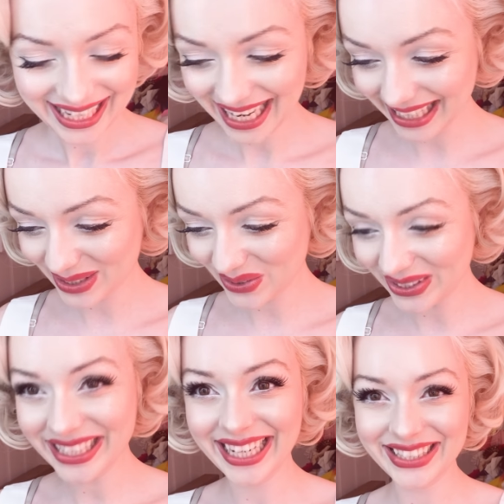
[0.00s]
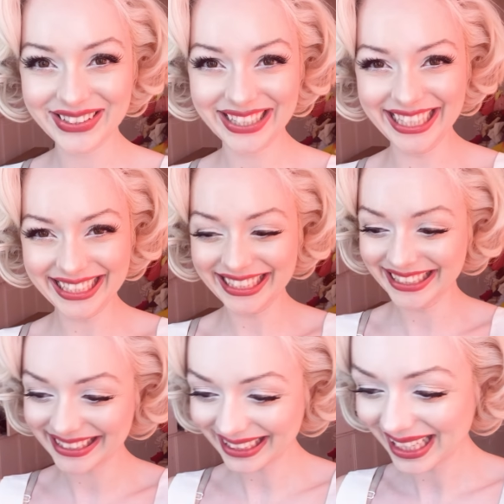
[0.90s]
It's so dangerous.
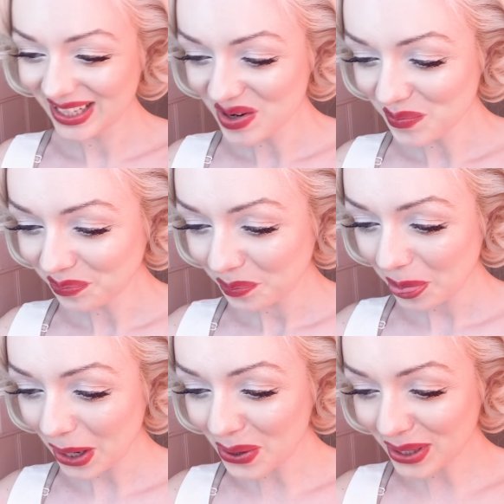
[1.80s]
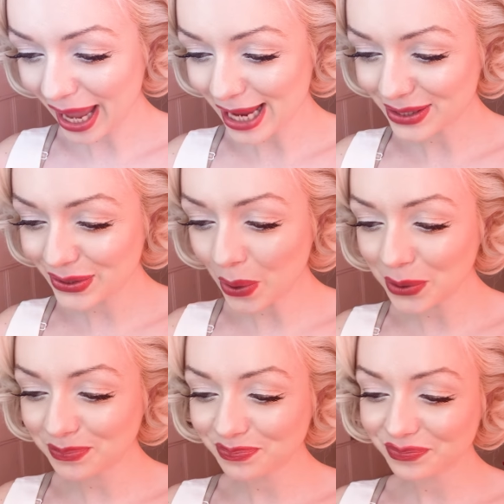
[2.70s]
Okay,
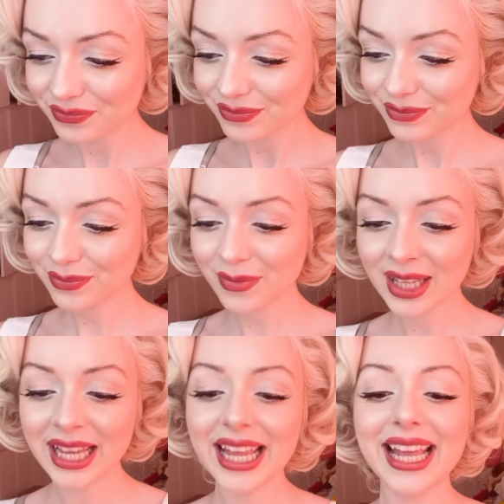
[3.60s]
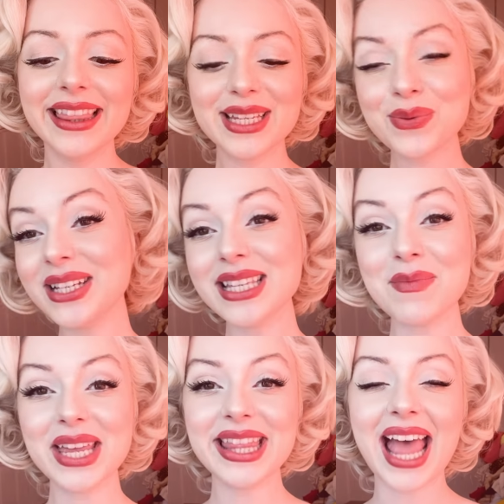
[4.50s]
so this one's
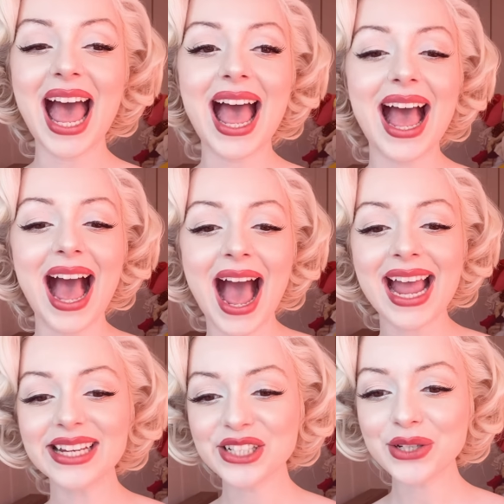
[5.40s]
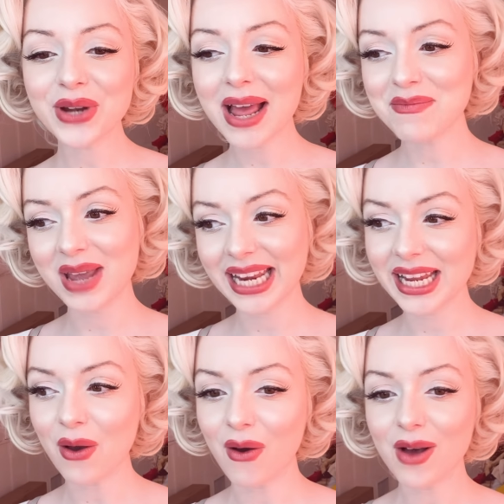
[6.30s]
something that I actually don't have
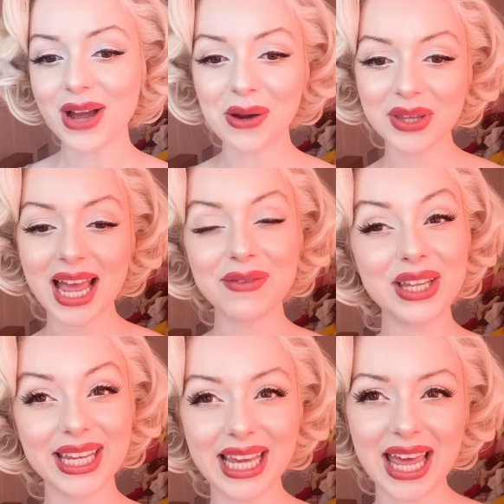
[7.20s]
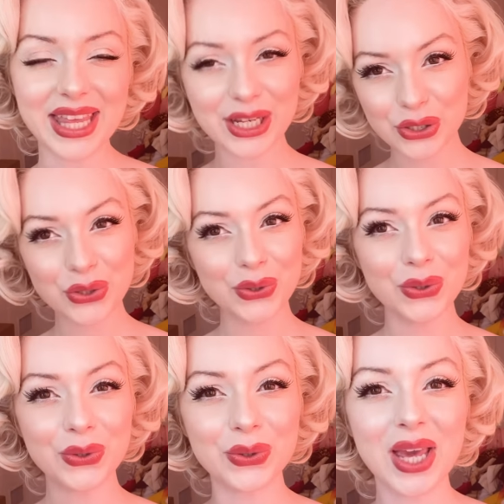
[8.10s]
many of. I only have, like, I think
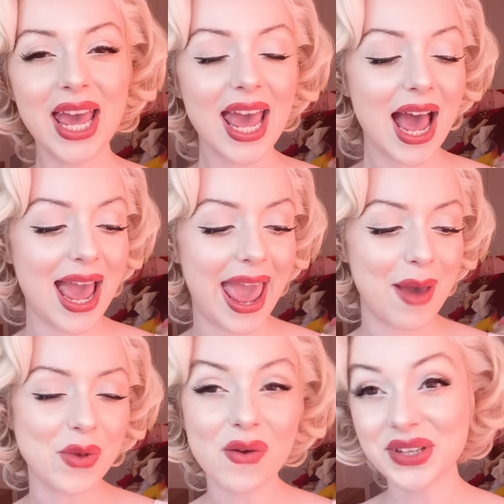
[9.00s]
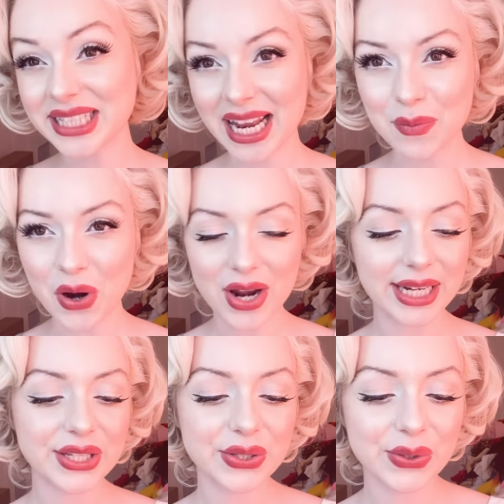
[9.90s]
two. Of these kind of
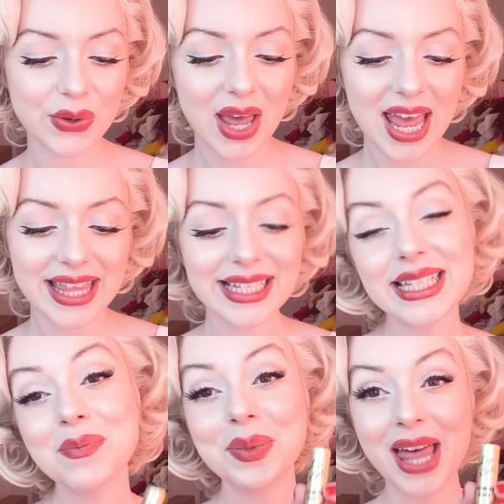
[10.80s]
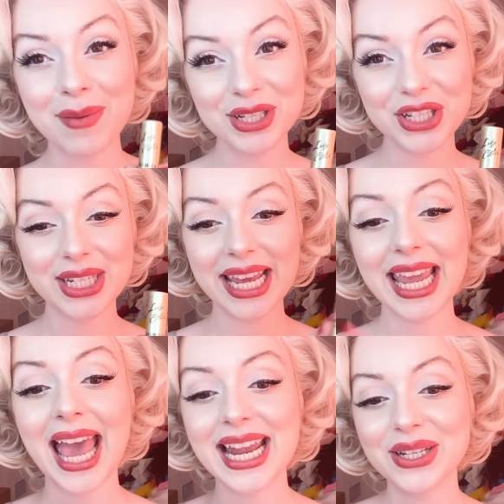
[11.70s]
products. So this is a blemish
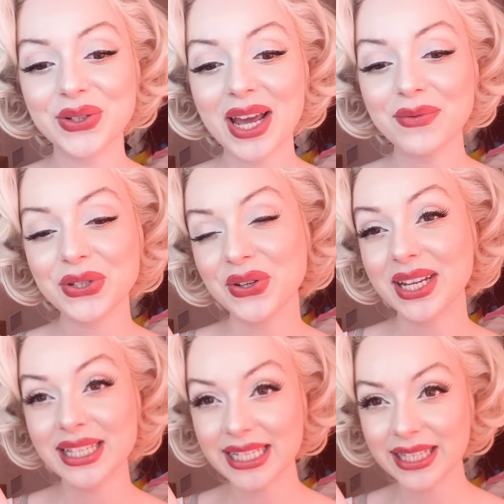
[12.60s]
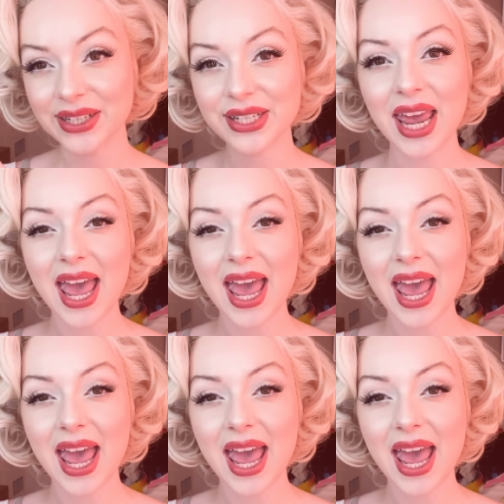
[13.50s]
stick, and I do have two concealers.